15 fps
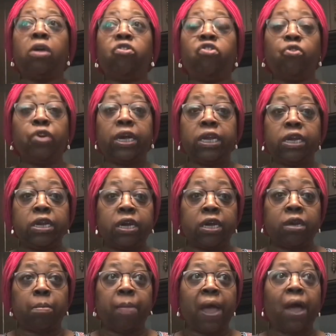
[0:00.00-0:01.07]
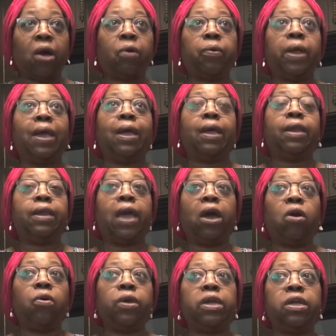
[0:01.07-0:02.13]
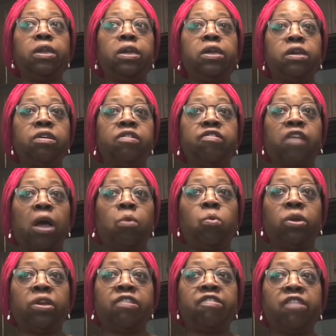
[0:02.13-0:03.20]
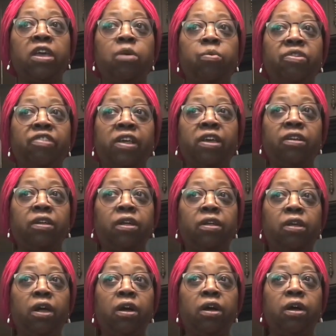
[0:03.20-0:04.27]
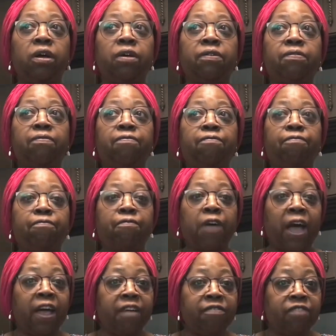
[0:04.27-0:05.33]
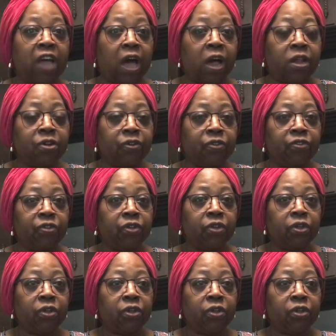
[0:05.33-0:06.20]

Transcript: Two ninety nine a pound. Now it is. I want to say it was like uh, five dollars.